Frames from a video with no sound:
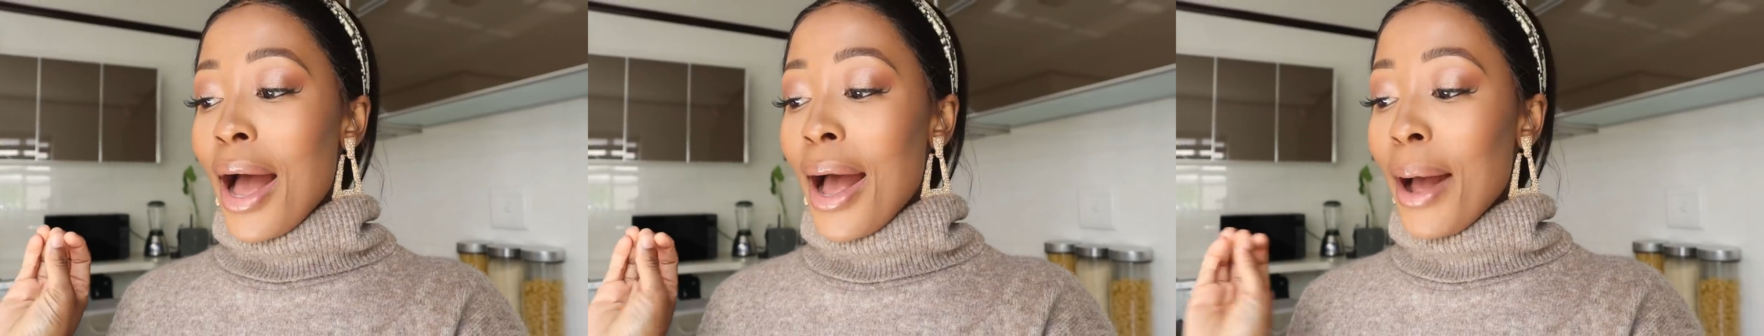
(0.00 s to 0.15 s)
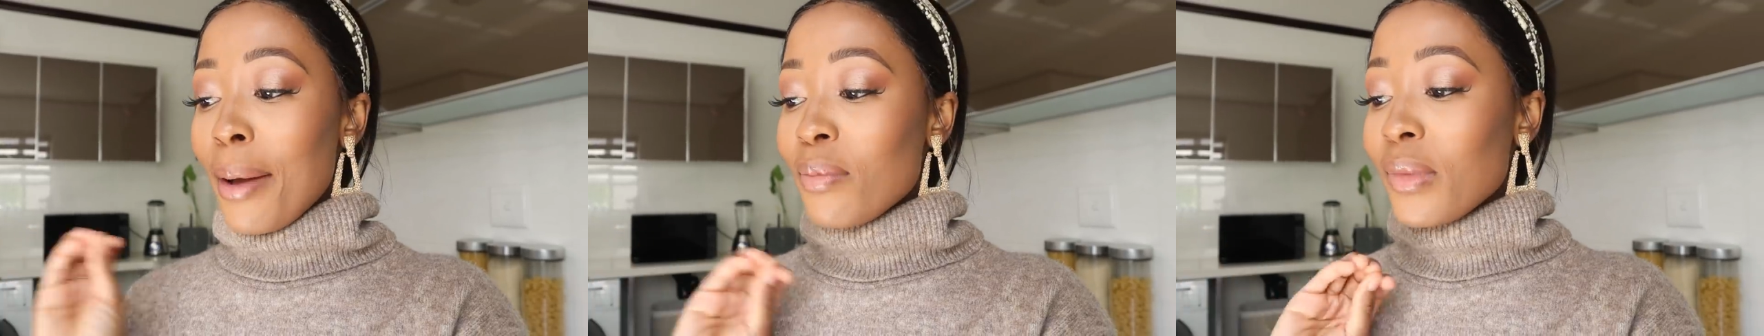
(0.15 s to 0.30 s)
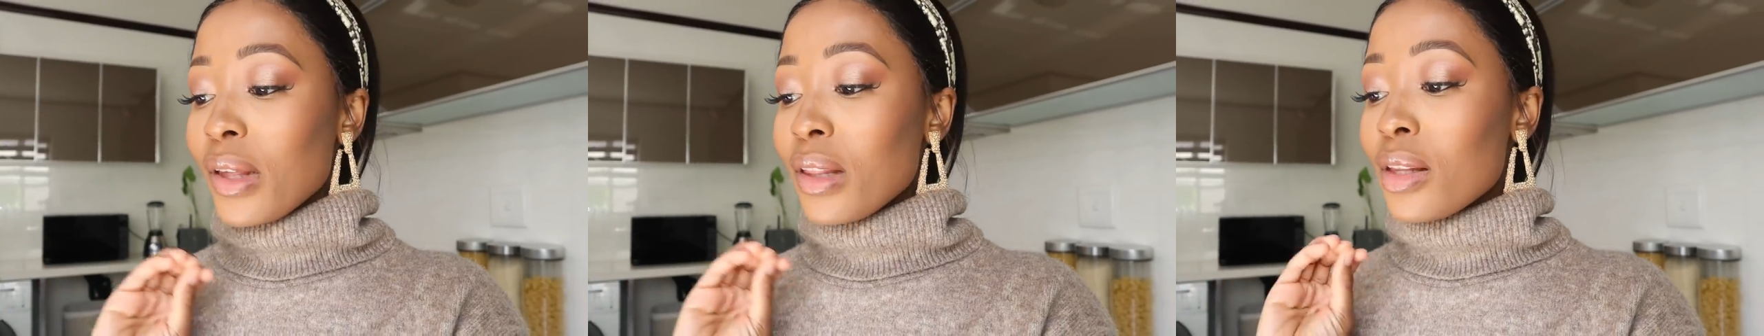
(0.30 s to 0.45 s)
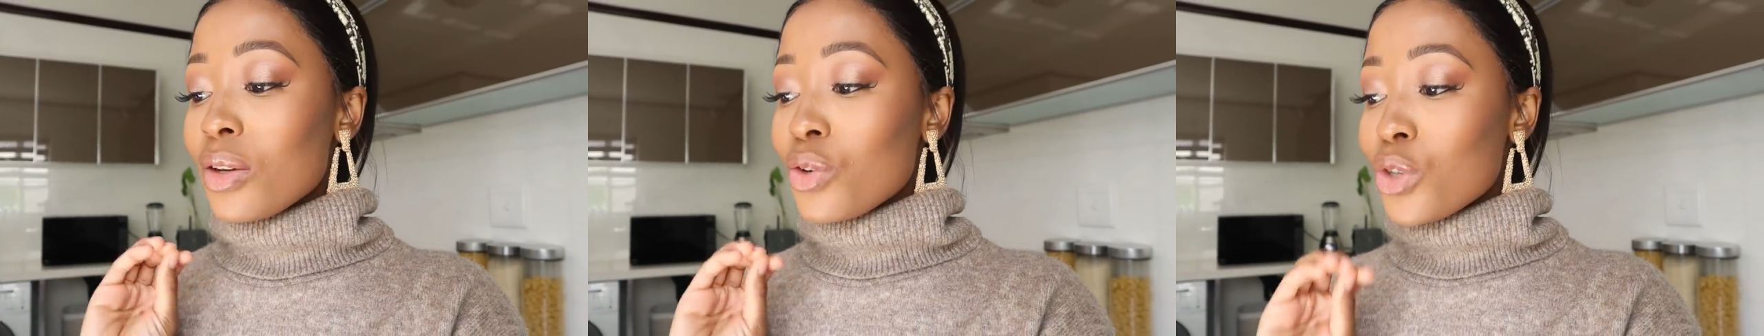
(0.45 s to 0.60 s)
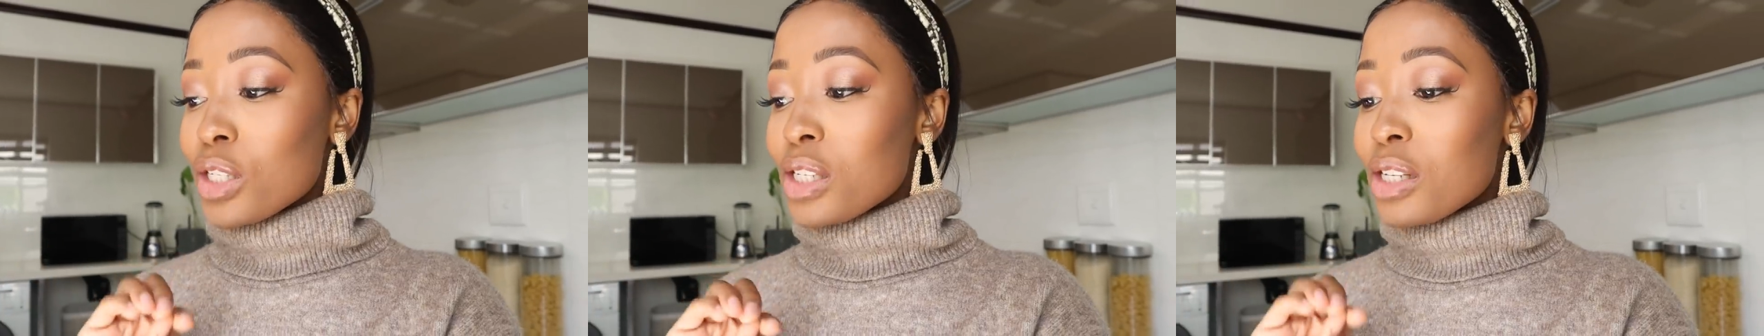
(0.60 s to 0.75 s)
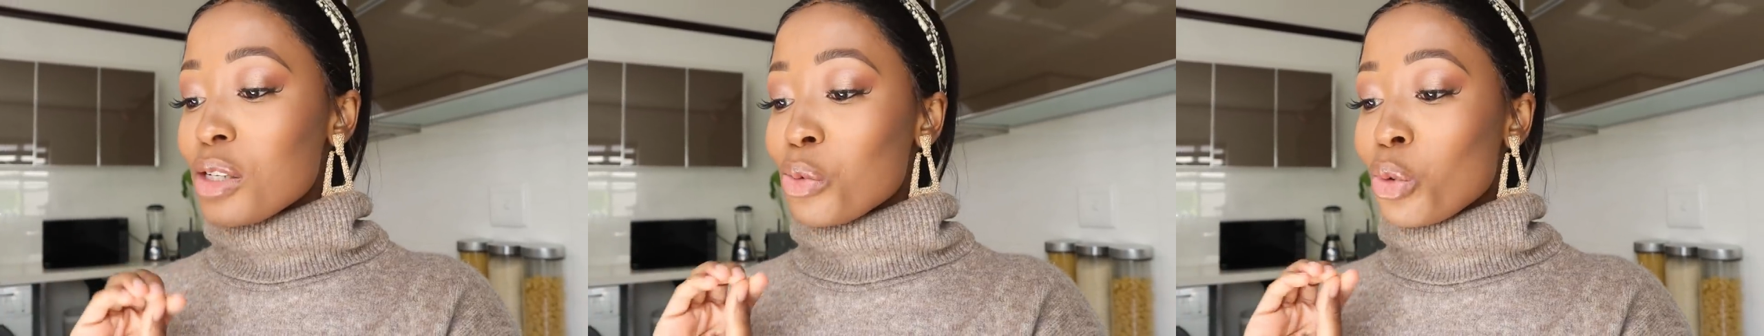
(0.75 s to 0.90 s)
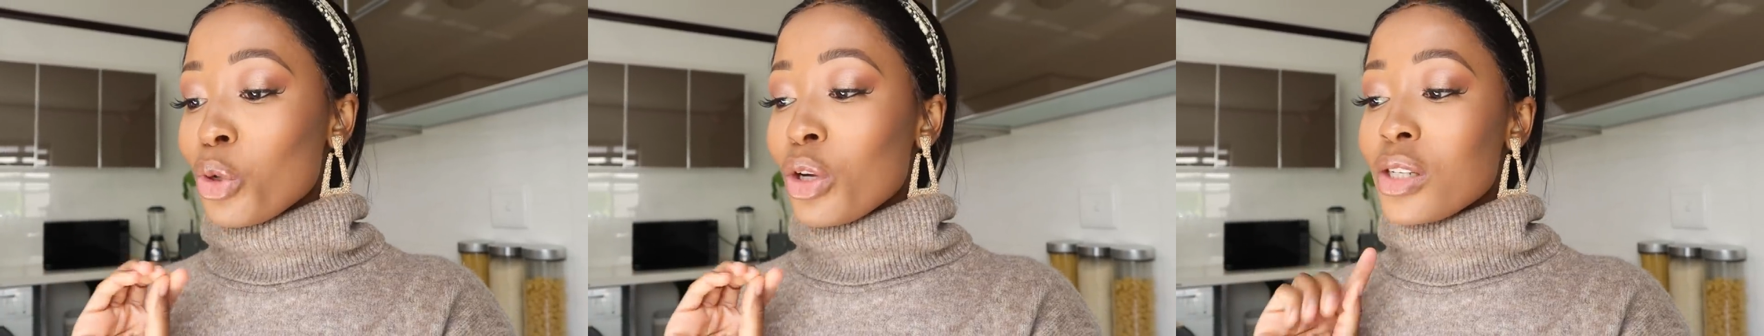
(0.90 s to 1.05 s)
And the
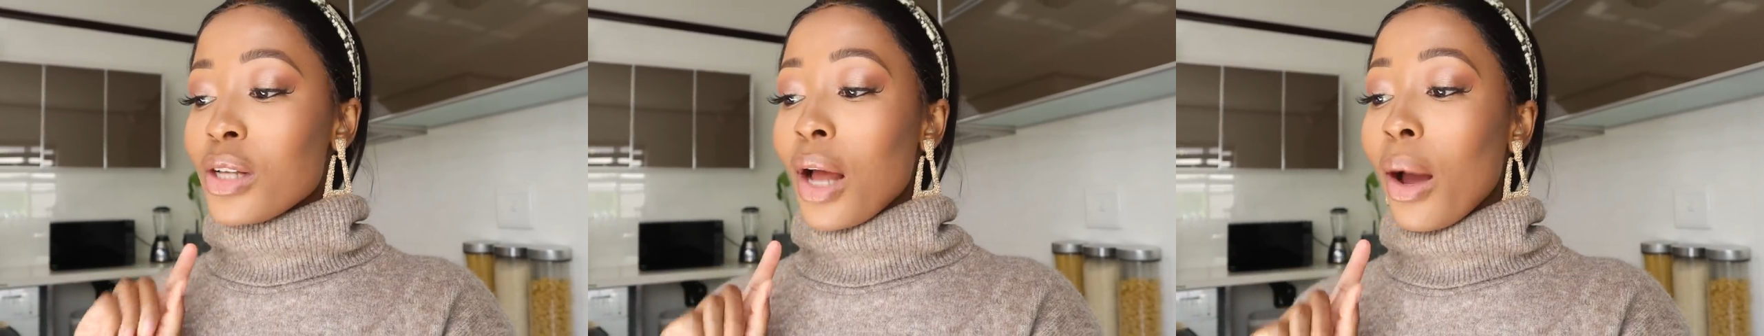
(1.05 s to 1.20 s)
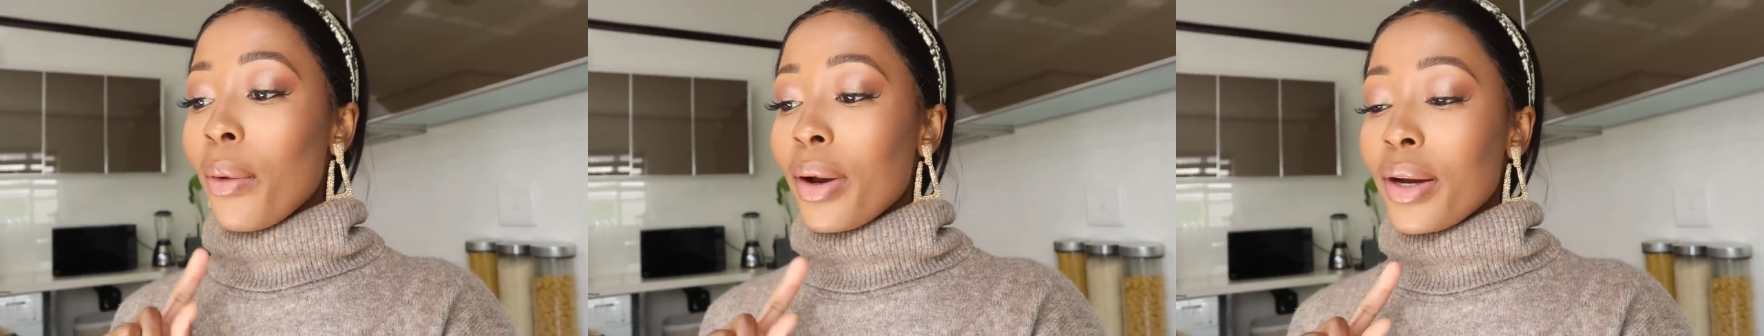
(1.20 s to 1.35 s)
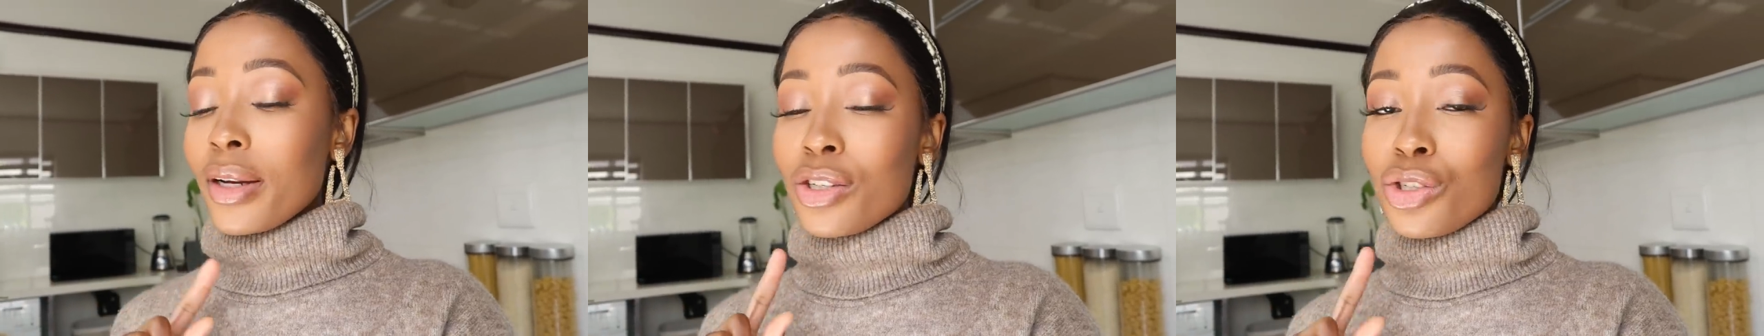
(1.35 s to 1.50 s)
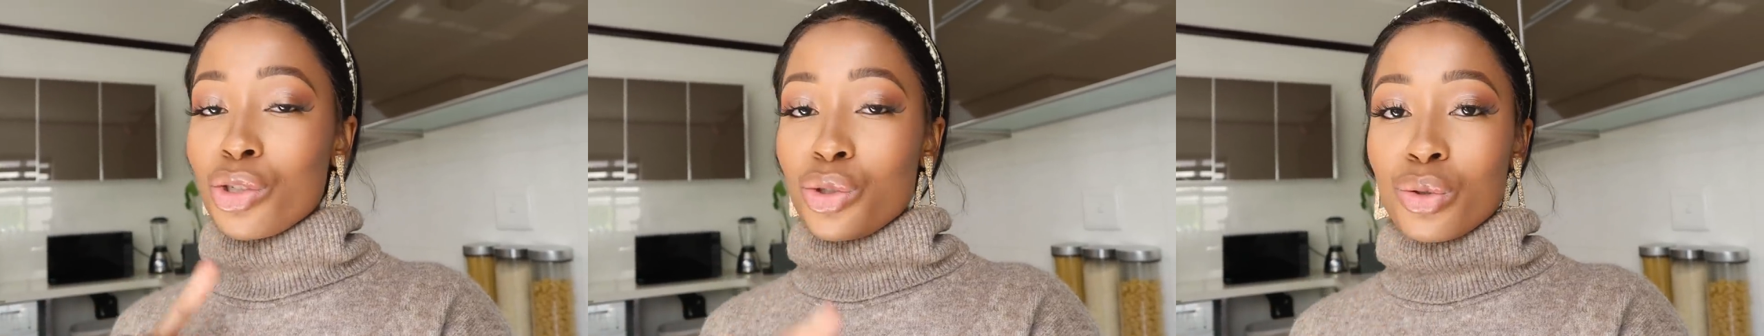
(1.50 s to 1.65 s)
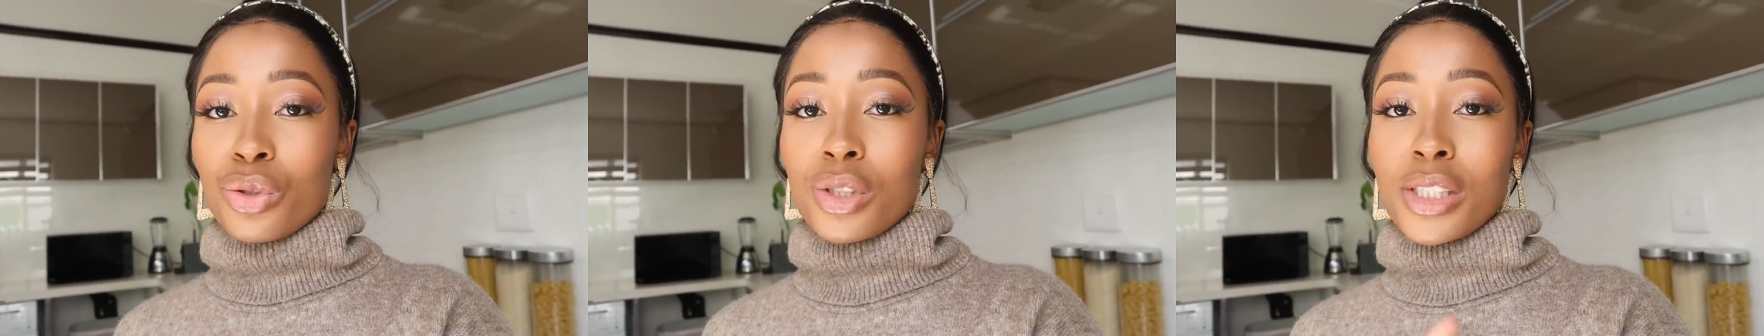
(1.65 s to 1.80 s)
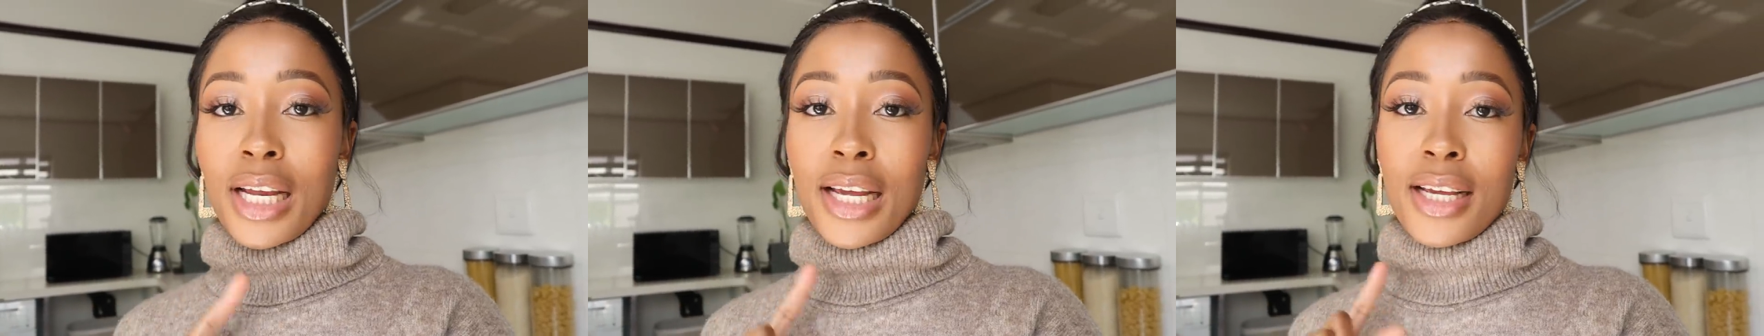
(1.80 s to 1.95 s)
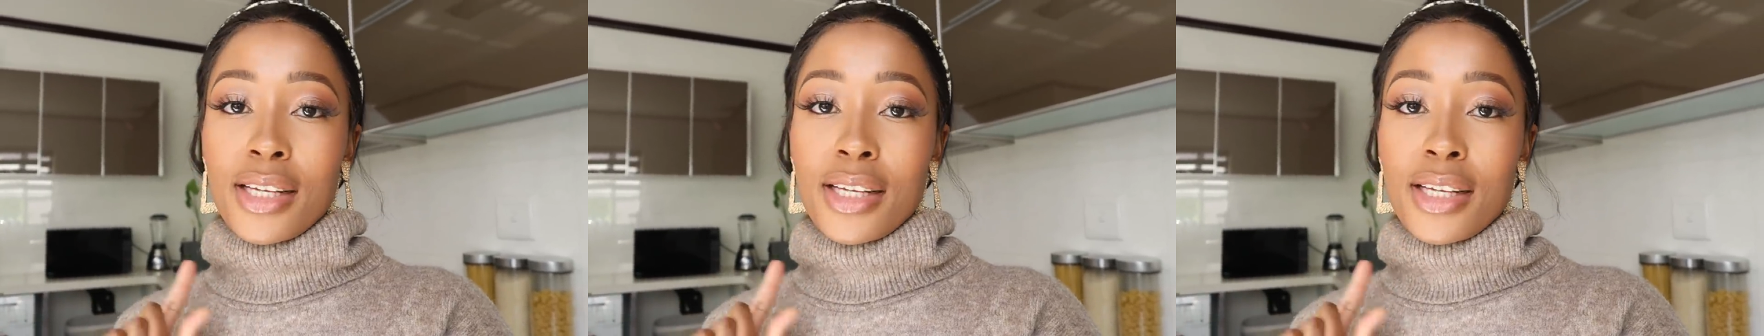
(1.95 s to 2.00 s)
reason is because I want to shoot